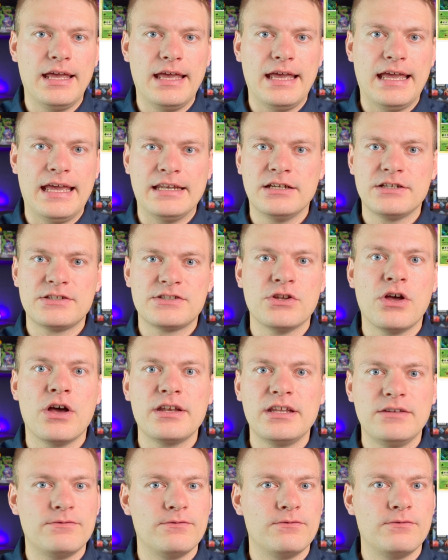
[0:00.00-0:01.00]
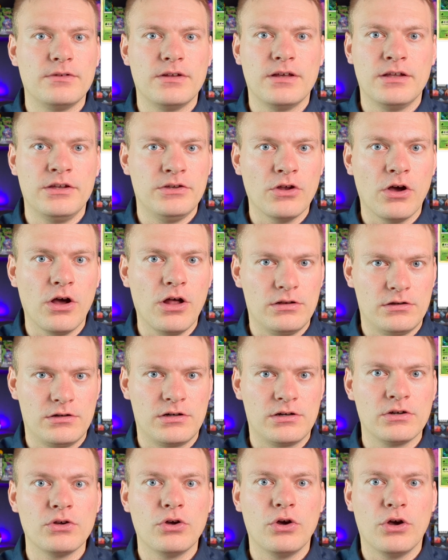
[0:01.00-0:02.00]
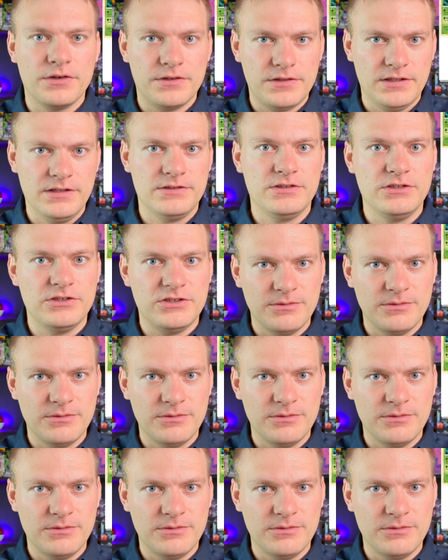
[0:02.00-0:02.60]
and it's not even $1 on TCG